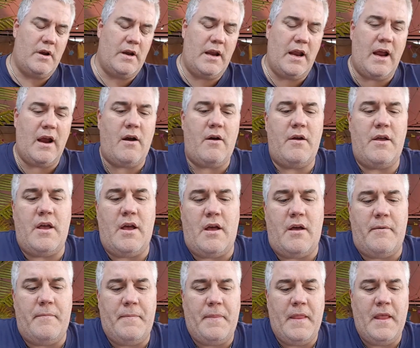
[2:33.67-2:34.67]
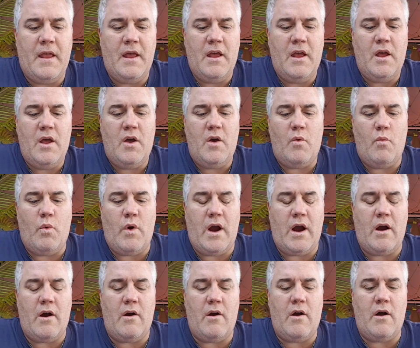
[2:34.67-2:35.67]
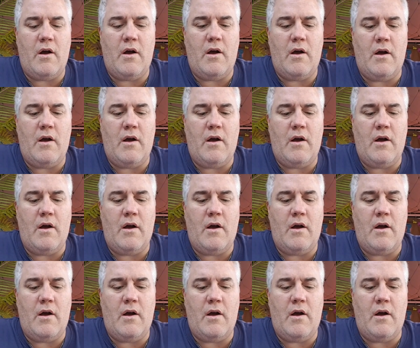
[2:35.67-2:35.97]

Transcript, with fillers: an area where